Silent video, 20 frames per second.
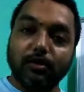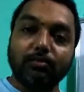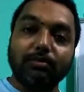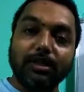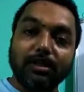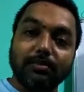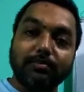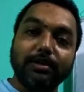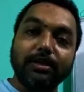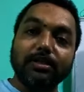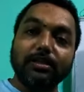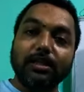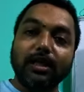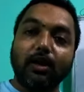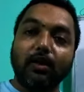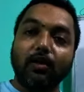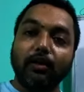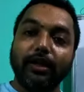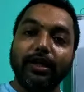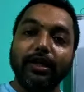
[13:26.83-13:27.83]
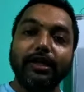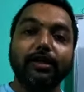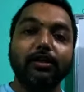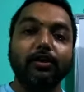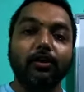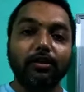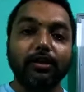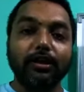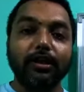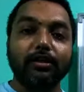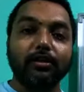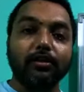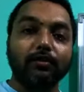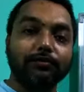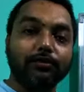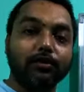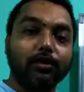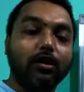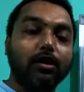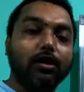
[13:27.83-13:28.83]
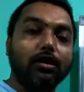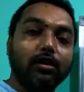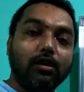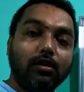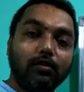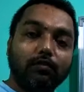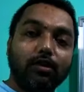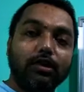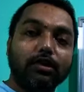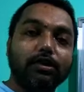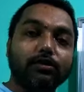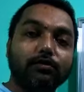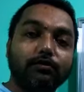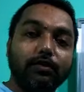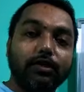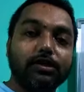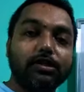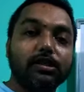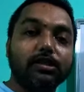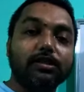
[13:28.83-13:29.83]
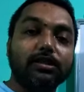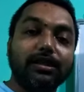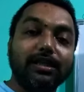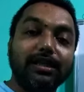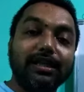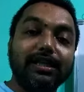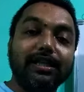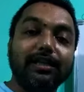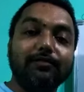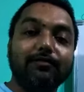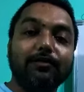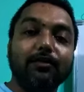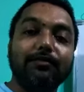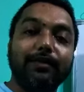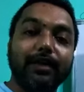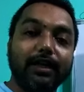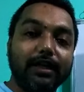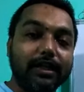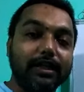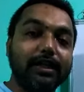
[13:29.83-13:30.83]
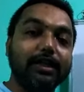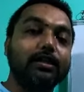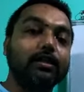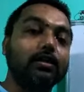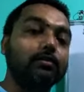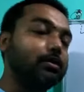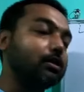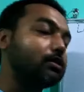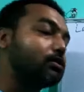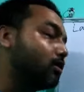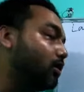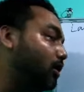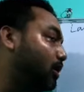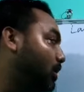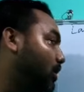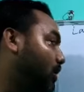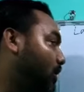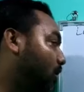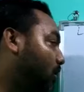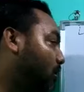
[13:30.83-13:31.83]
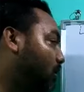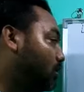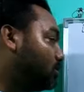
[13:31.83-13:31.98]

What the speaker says: Humus means the organic content of soil, which is needed for fertility of the soil.